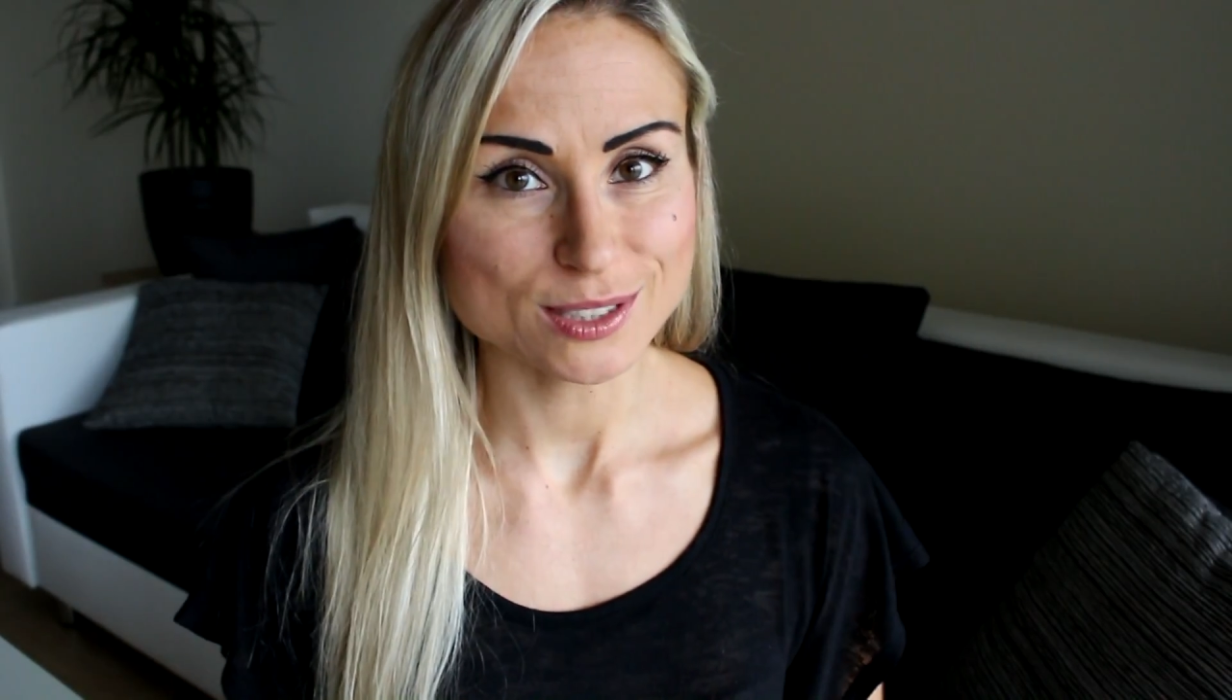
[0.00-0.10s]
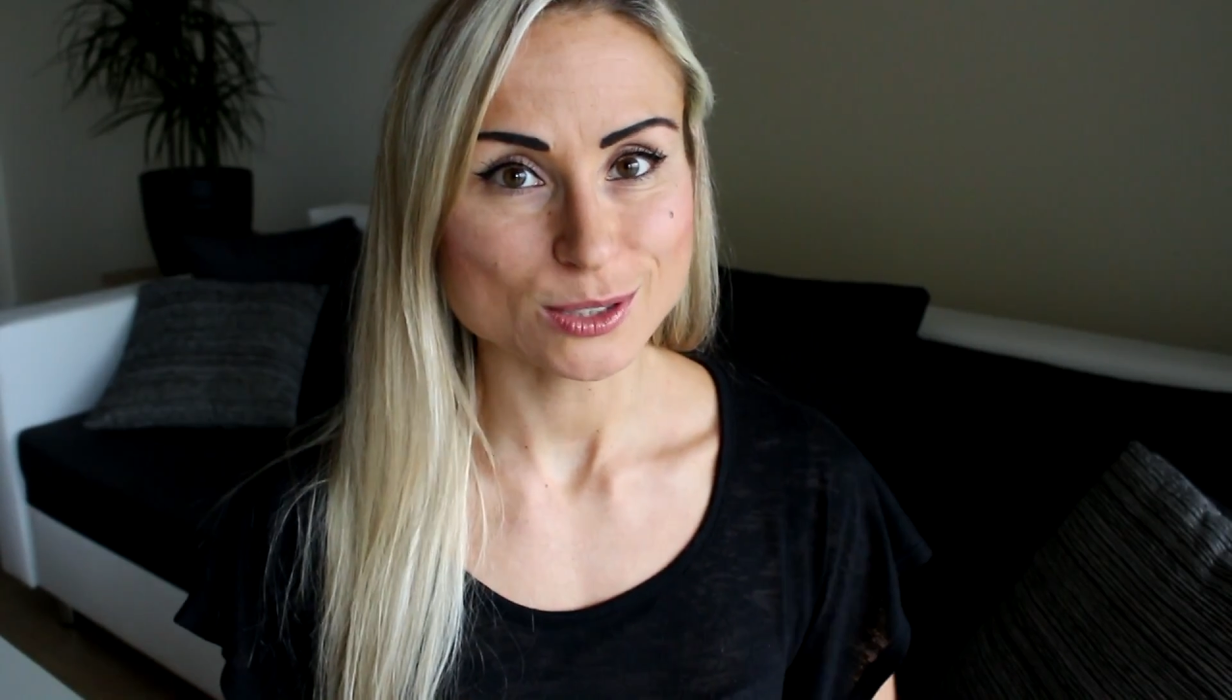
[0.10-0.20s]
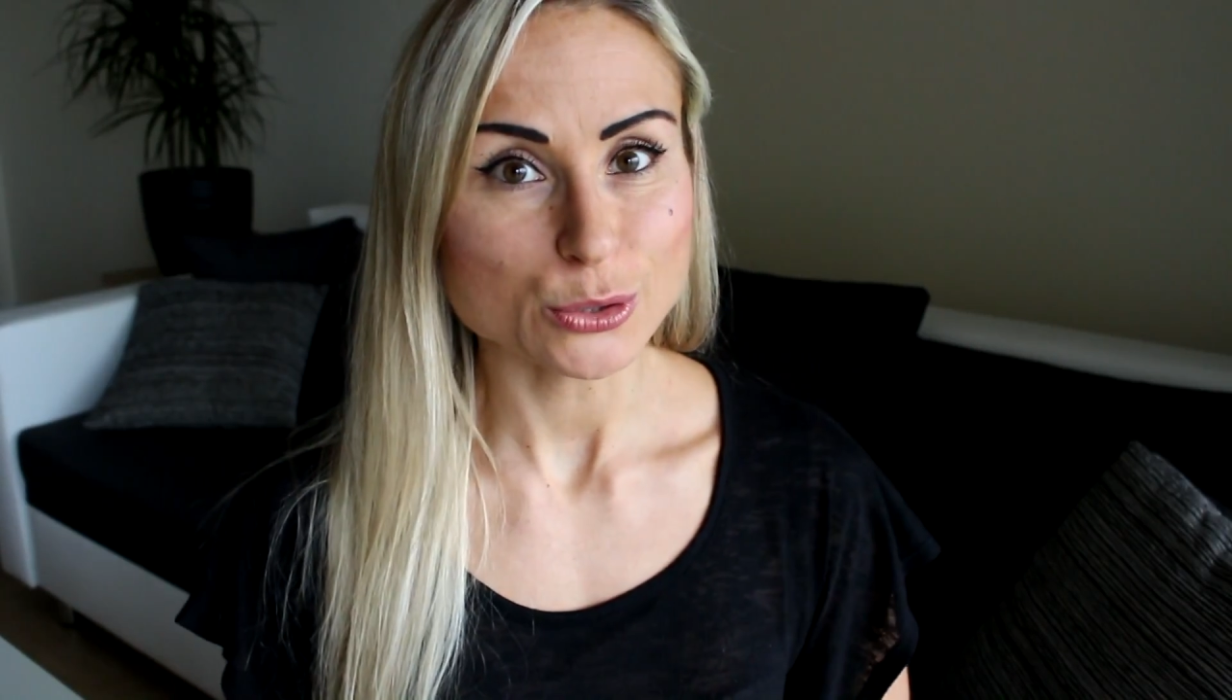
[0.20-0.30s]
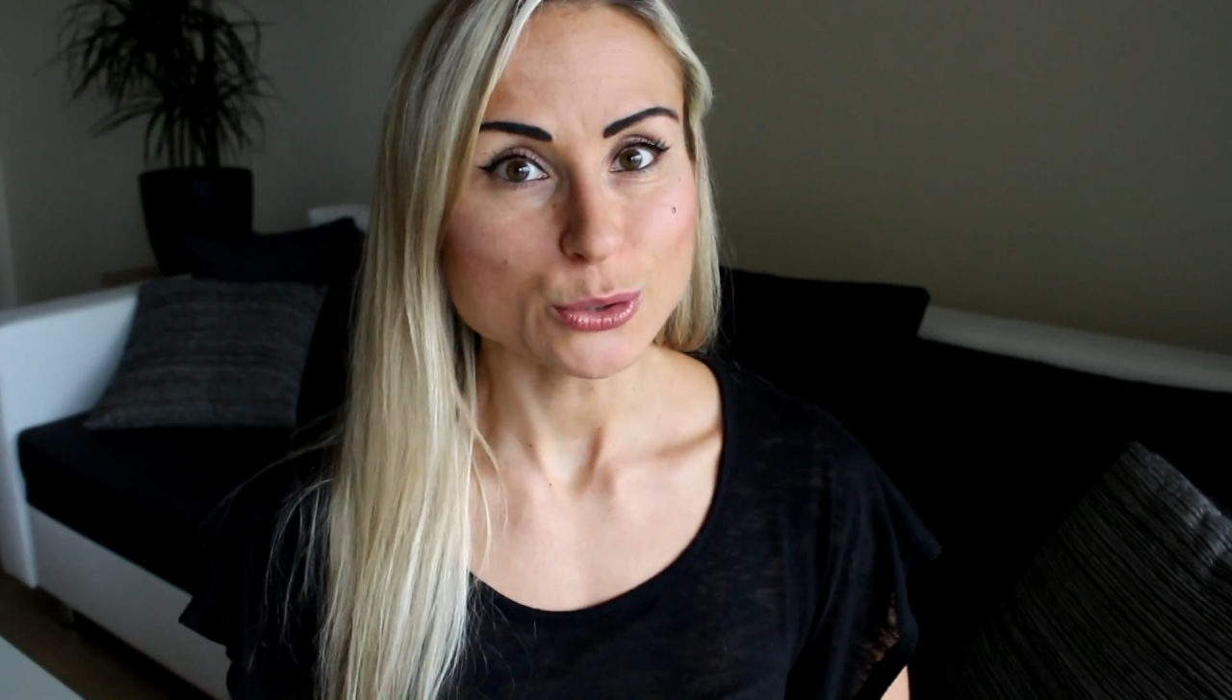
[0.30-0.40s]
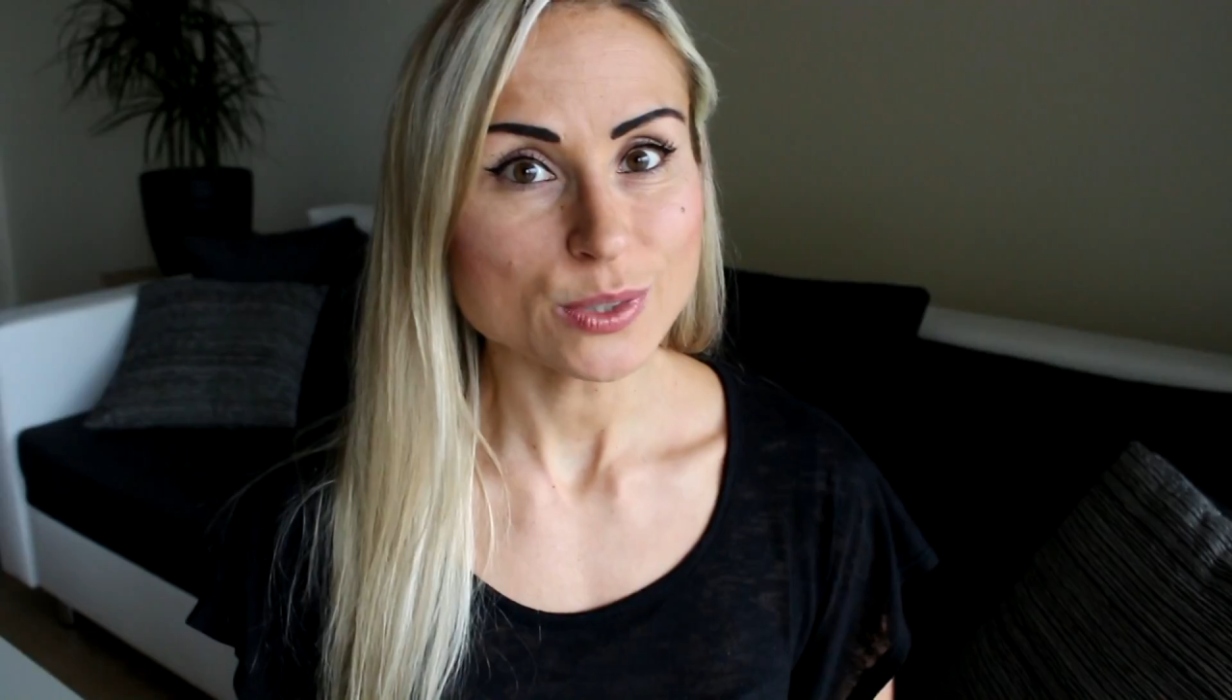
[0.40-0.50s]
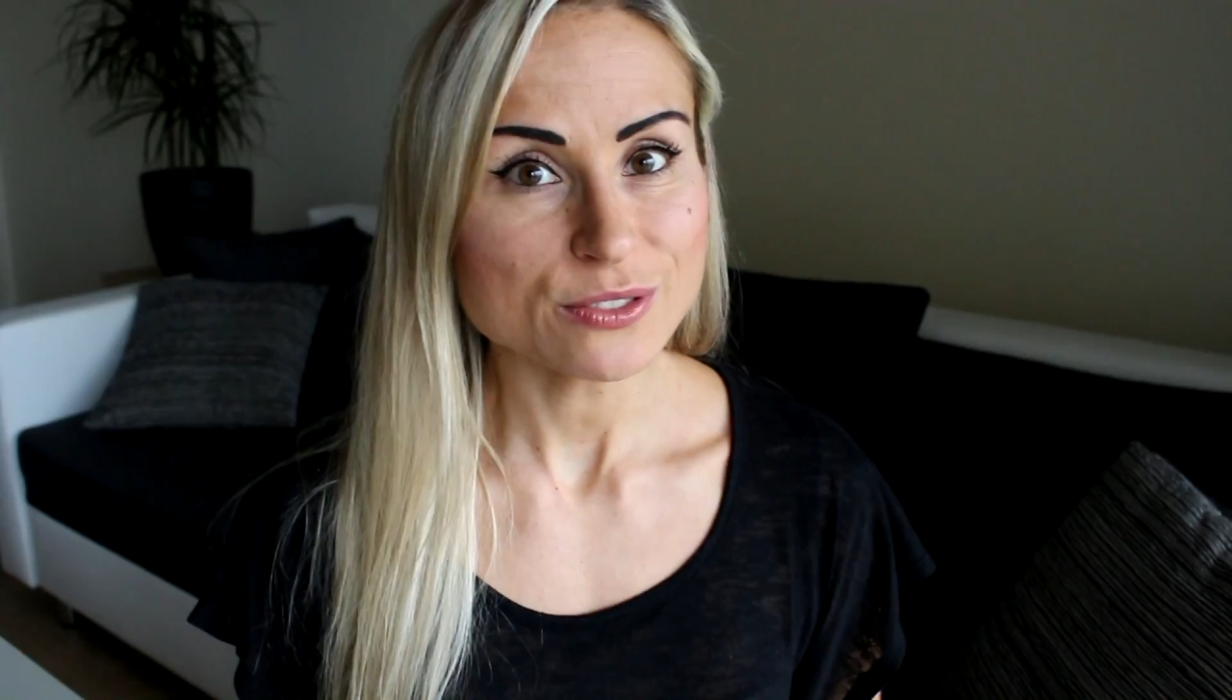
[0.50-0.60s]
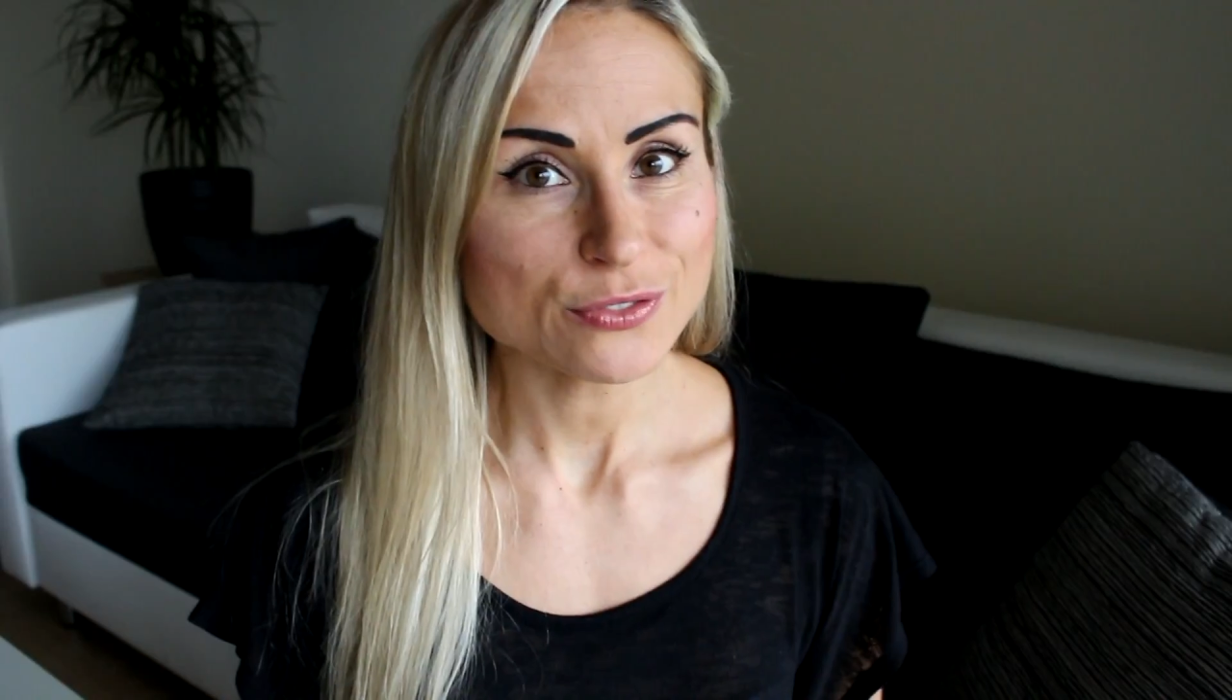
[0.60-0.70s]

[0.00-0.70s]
So you wouldn't